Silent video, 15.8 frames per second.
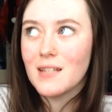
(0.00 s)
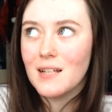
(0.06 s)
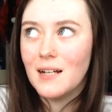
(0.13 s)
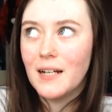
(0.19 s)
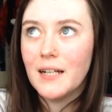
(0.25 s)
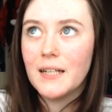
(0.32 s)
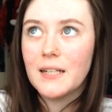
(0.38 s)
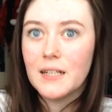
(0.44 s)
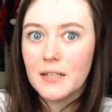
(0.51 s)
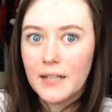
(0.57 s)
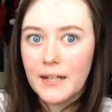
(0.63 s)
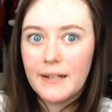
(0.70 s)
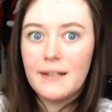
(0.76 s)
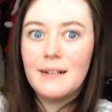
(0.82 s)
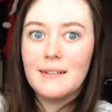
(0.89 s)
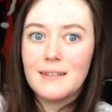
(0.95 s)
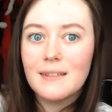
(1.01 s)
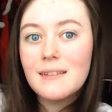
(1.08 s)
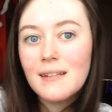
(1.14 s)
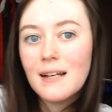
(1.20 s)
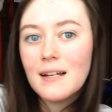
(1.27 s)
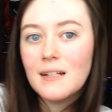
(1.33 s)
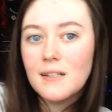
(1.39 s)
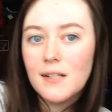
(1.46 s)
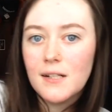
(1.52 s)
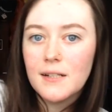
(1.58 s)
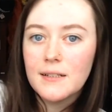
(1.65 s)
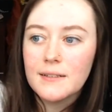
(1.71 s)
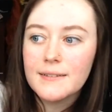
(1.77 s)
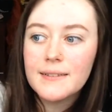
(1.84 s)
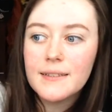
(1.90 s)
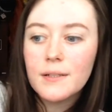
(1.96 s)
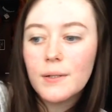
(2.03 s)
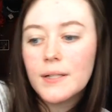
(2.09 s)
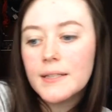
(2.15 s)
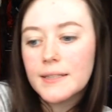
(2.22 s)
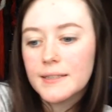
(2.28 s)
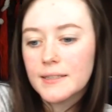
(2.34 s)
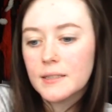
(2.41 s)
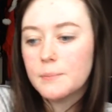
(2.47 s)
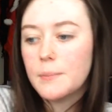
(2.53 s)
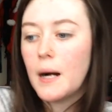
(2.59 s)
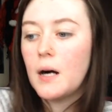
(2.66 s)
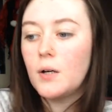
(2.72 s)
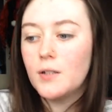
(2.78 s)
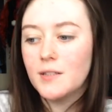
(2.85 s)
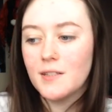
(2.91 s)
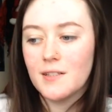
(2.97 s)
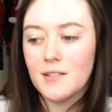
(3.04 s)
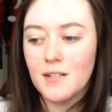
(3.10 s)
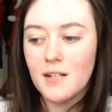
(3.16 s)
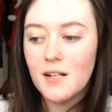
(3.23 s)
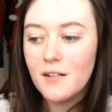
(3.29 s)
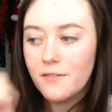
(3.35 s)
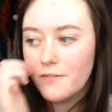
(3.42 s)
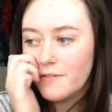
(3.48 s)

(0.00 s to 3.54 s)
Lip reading: so I was like, okay, I'll tag along, see what this is about and